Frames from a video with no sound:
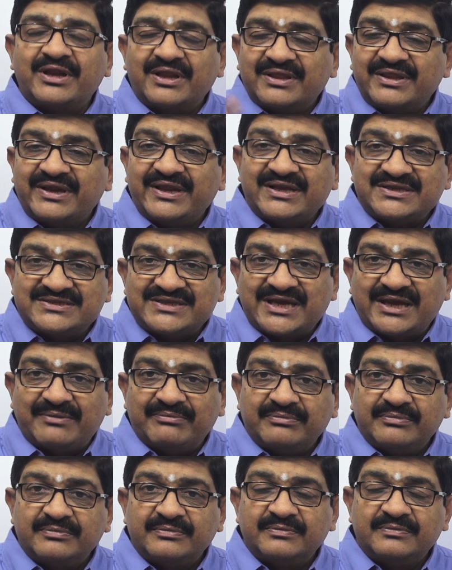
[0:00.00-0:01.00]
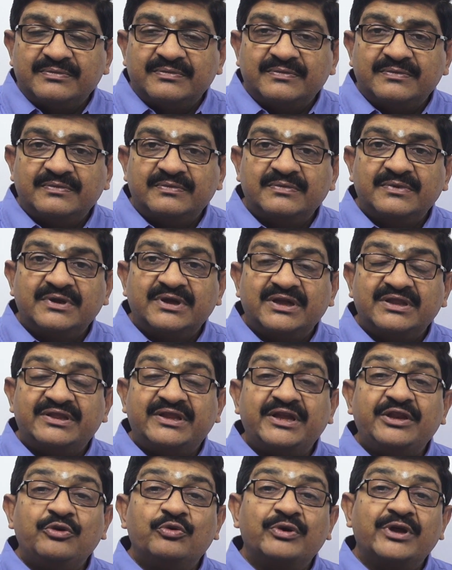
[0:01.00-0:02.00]
other exam,
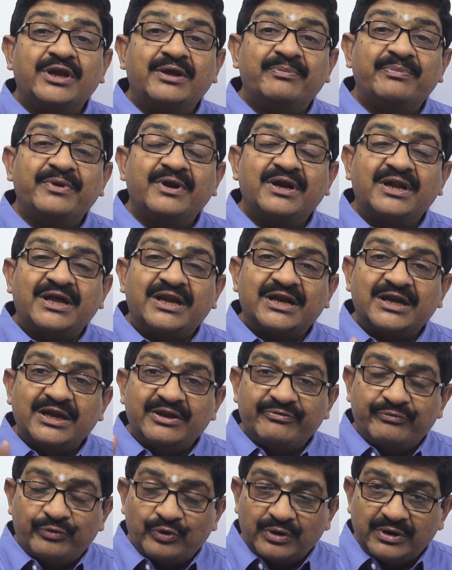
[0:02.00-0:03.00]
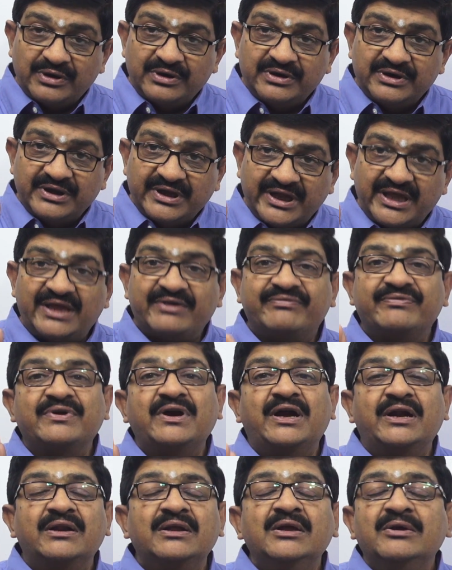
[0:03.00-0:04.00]
then you can appear directly for F
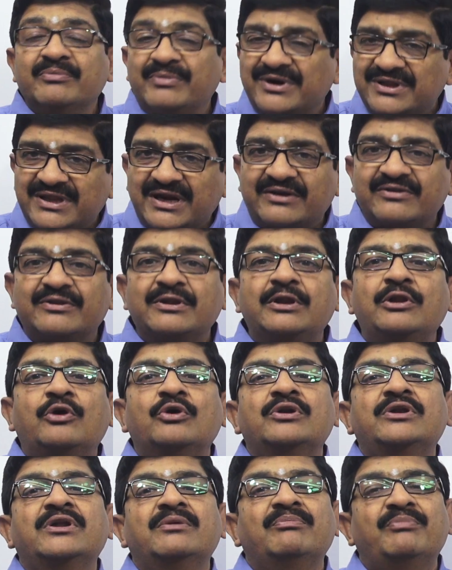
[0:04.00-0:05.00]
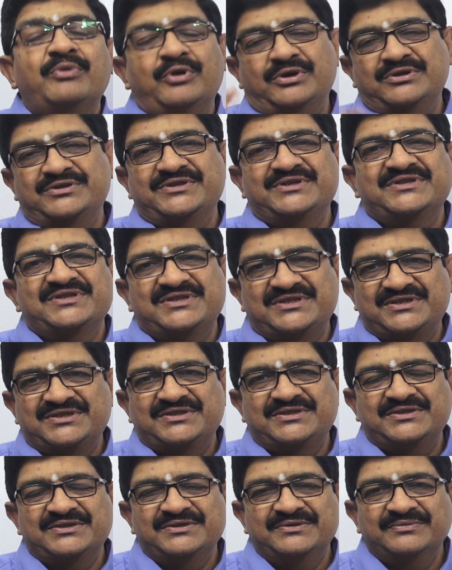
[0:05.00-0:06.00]
card. But that is a long-term
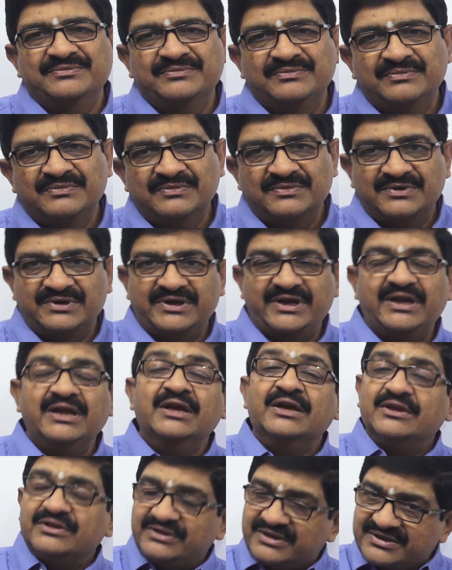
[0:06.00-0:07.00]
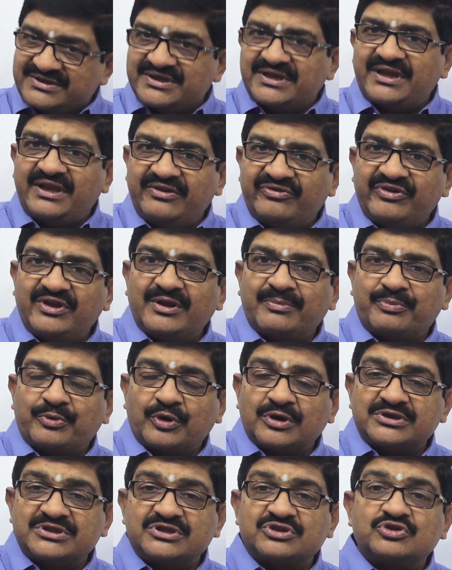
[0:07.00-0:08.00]
process. Right? This is an easier
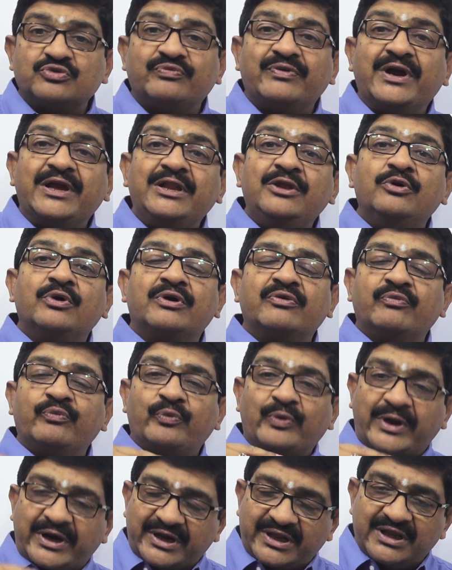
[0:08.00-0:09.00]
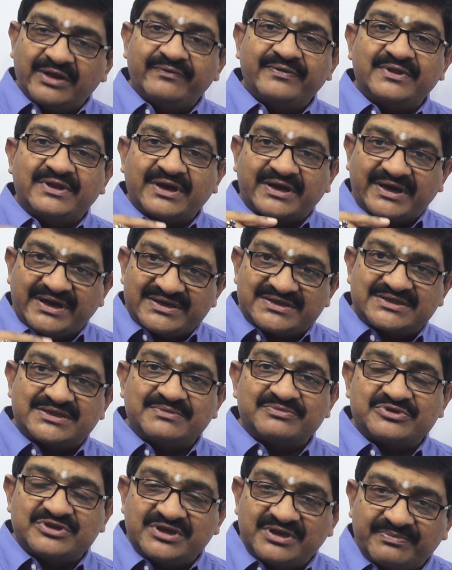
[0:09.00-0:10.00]
process. So, while you are working with the
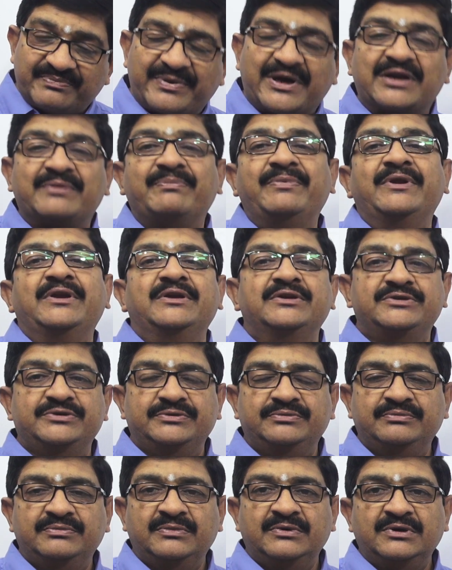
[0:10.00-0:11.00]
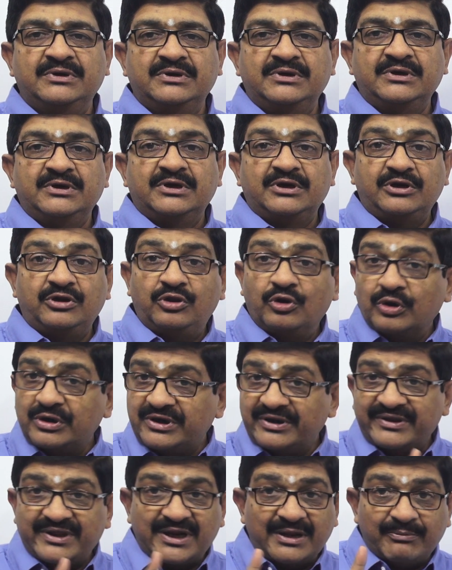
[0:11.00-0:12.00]
customs department, not
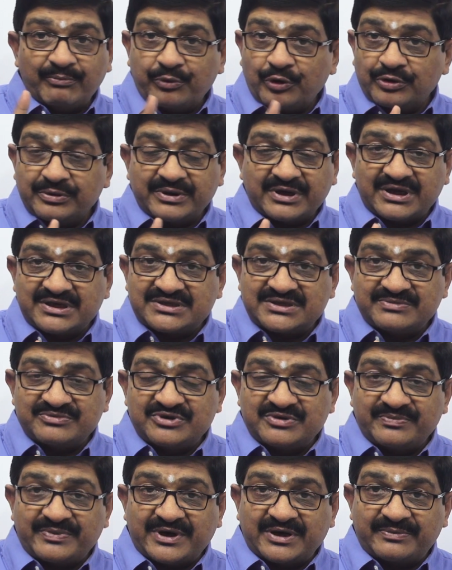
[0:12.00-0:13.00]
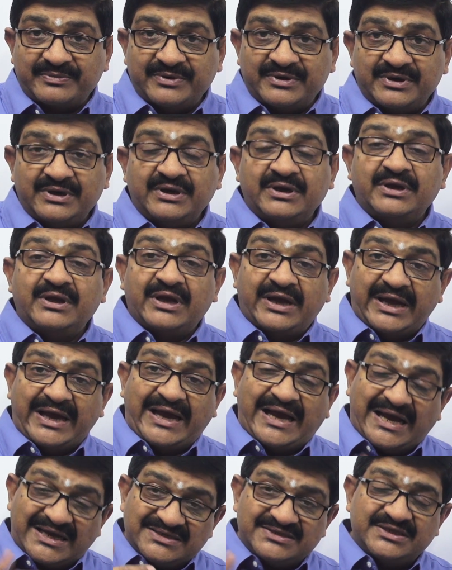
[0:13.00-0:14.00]
as an employee of the customs department,
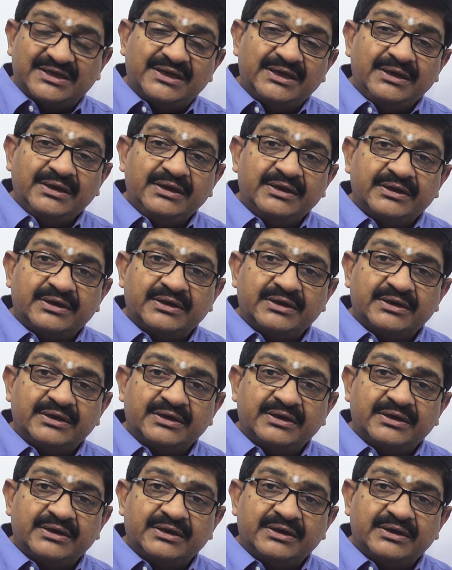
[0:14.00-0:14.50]
as a